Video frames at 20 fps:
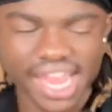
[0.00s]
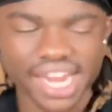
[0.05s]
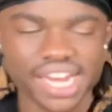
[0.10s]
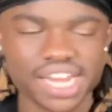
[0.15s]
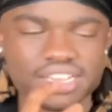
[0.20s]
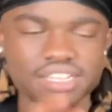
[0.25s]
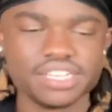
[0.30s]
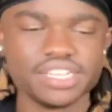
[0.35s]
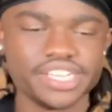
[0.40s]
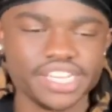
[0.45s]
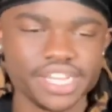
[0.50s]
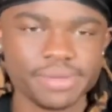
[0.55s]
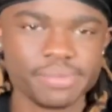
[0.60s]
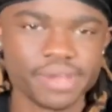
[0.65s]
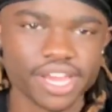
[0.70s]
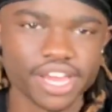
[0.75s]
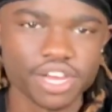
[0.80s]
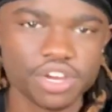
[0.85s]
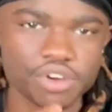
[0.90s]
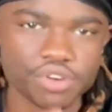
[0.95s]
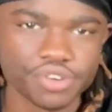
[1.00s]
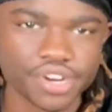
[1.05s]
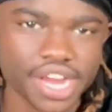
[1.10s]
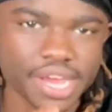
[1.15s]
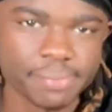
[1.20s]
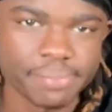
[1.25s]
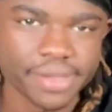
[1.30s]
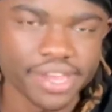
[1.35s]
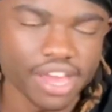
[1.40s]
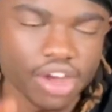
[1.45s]
Hey, that little demon echoing
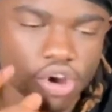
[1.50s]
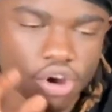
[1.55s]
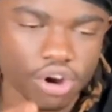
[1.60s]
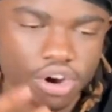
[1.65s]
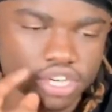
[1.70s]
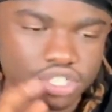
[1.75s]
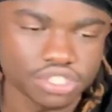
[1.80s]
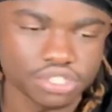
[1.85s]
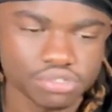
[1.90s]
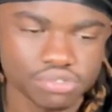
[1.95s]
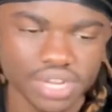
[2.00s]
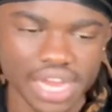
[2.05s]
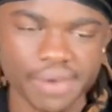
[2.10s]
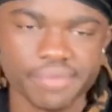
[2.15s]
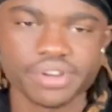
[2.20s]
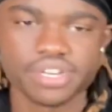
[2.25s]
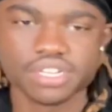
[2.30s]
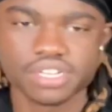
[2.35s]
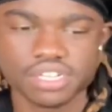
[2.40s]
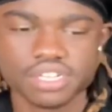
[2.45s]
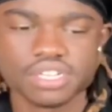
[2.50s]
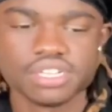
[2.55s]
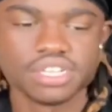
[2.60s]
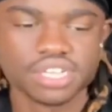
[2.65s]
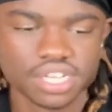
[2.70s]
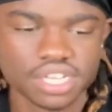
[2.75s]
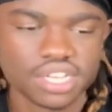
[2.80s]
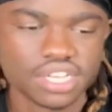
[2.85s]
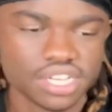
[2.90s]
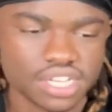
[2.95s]
that bit hard too, like with the little.